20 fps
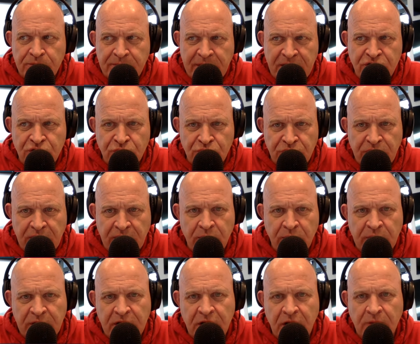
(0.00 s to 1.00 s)
major thing
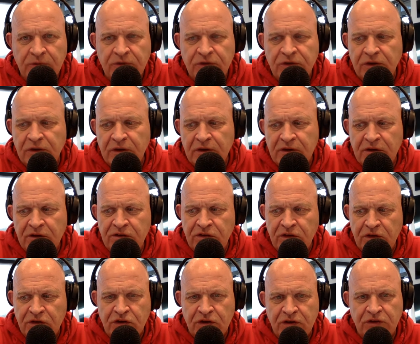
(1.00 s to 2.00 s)
when it comes to the
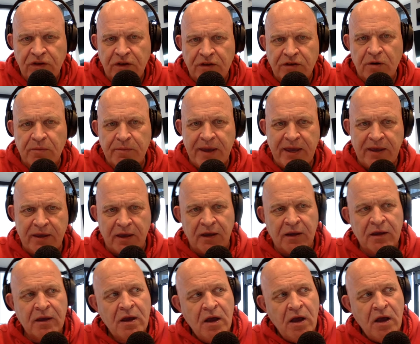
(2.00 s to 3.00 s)
decisions that they're
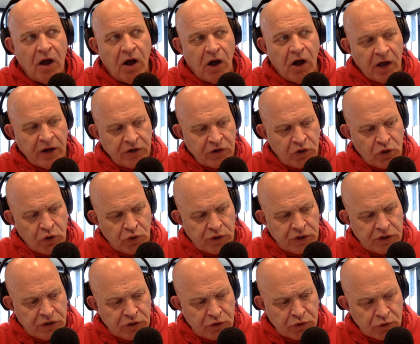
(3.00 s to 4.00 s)
making on who to
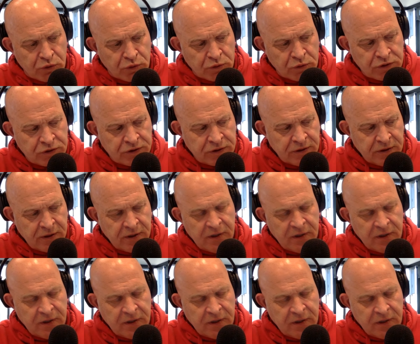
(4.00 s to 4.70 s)
use